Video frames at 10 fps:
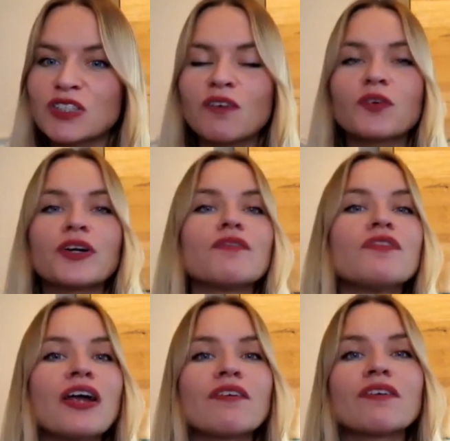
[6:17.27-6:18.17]
for a
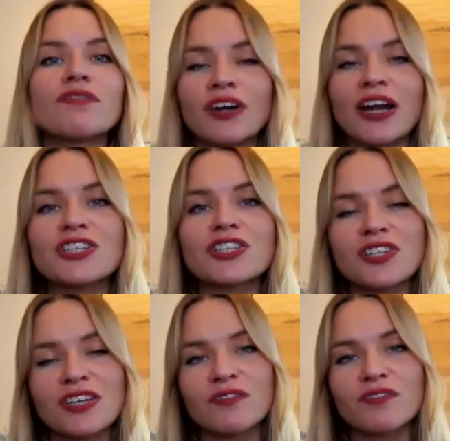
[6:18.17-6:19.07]
very fresh
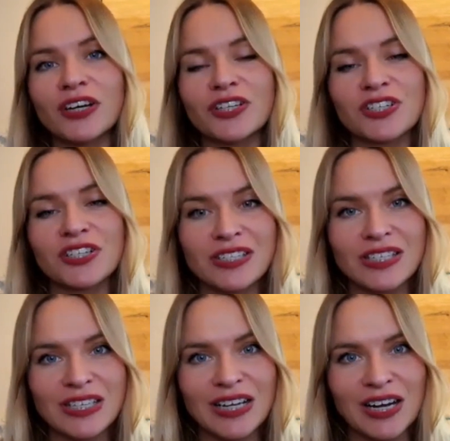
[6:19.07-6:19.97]
fresh
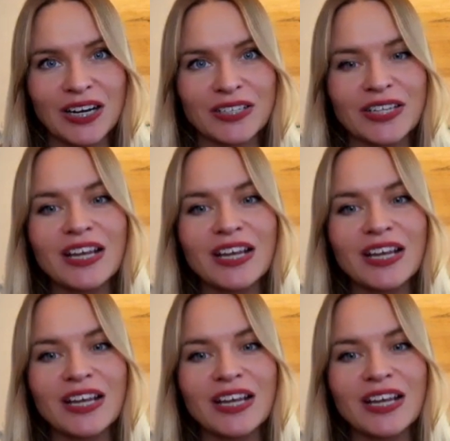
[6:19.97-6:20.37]
start.